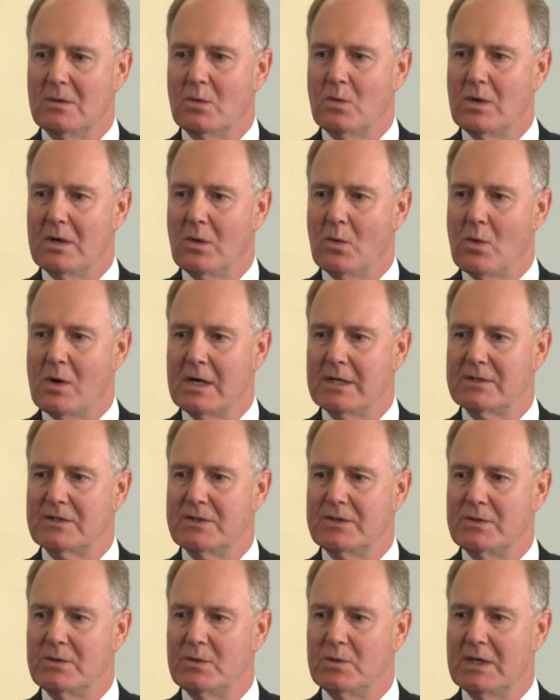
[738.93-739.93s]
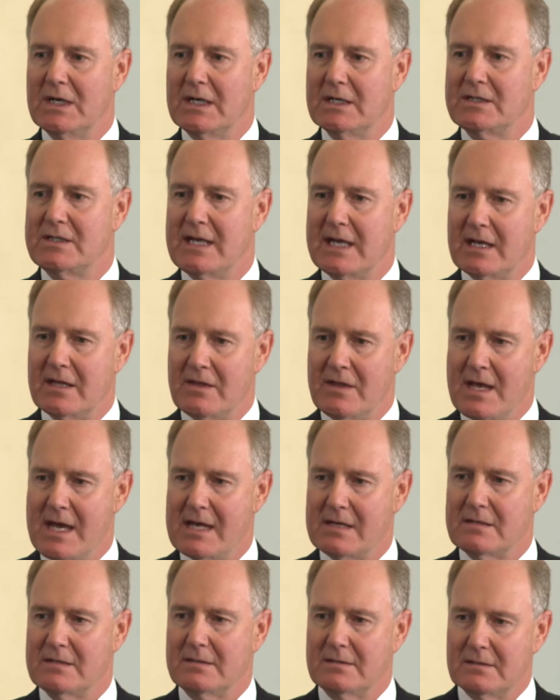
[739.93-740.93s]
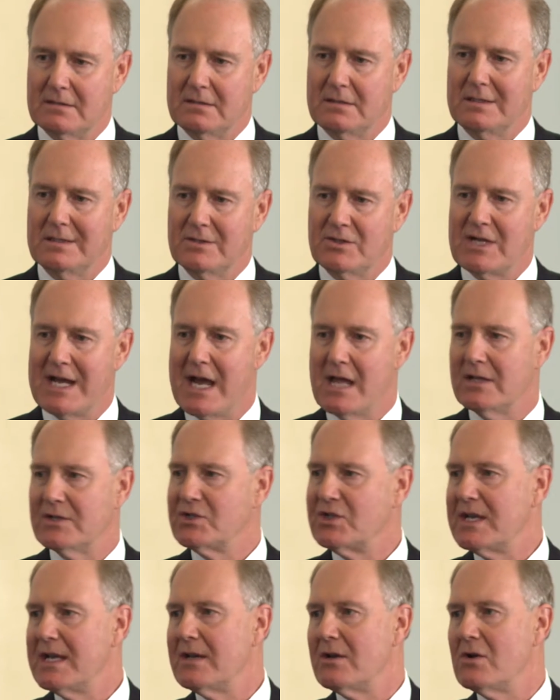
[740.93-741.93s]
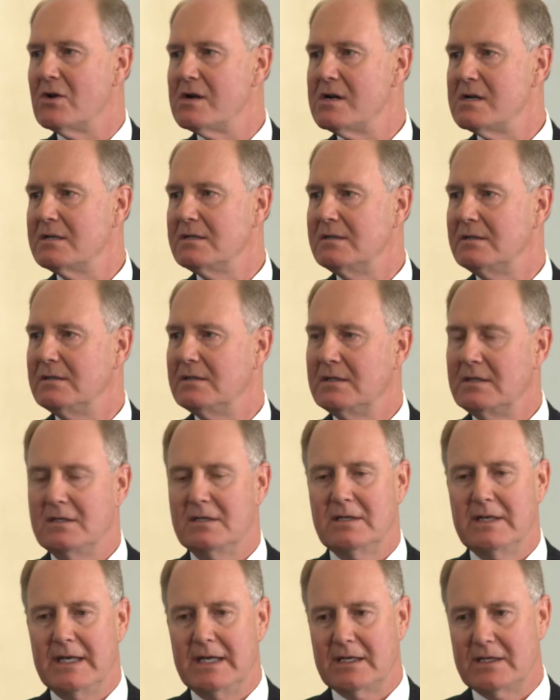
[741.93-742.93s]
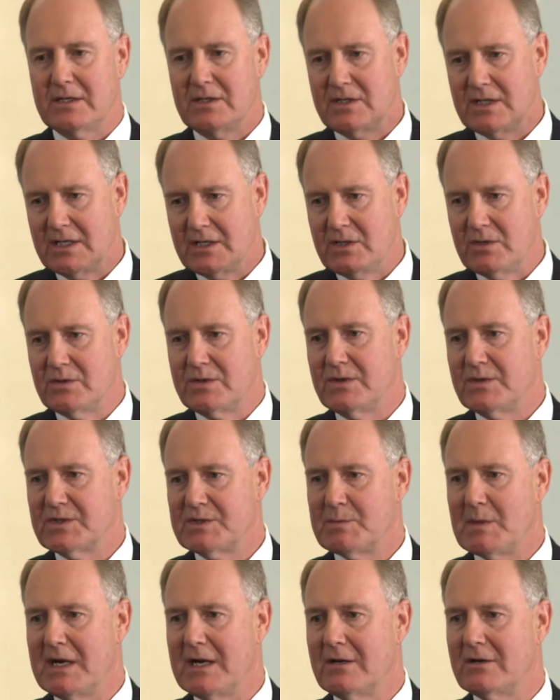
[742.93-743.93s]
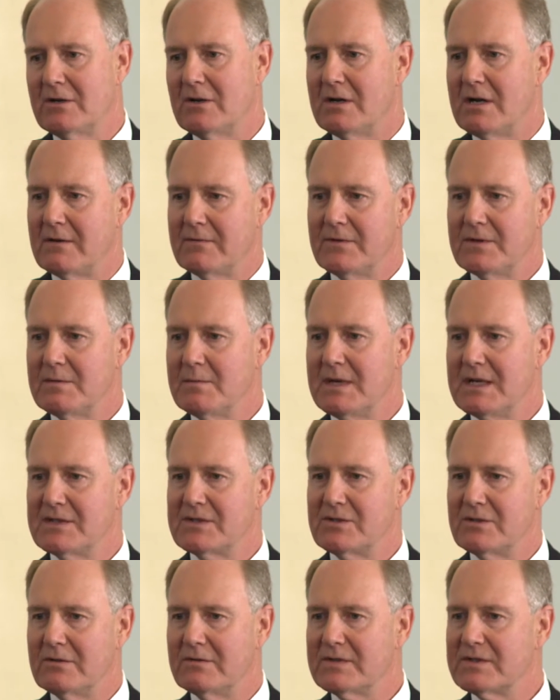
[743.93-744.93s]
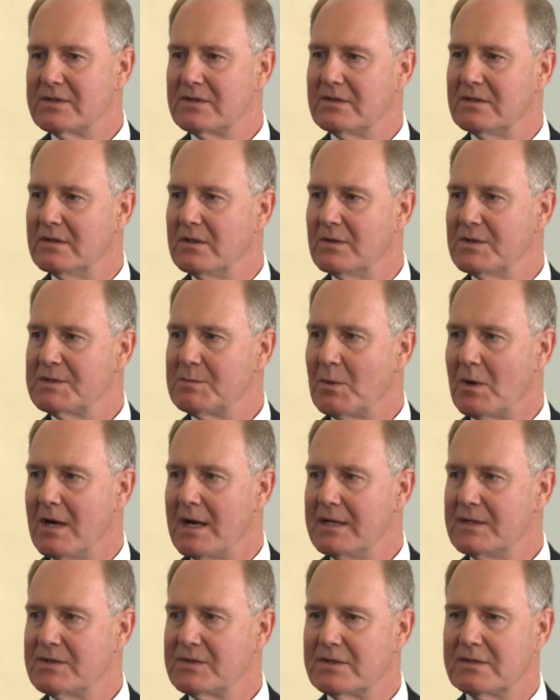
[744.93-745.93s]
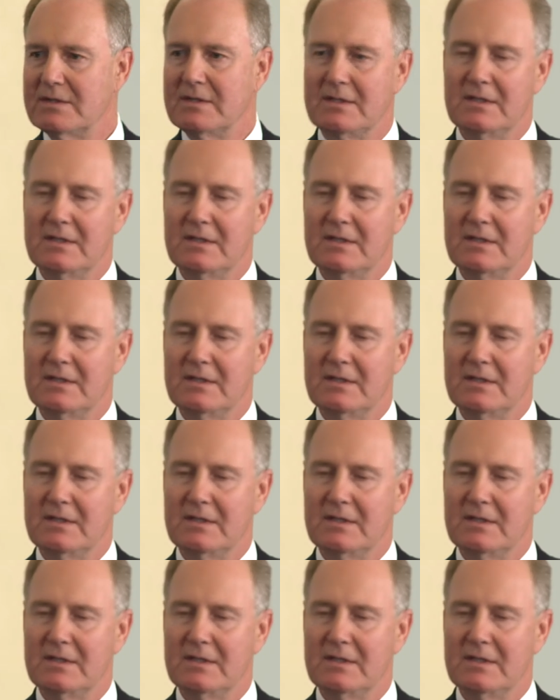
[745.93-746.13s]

we'll want to uh, take that challenge head on and continue to aspire to offer the best service at the lowest price.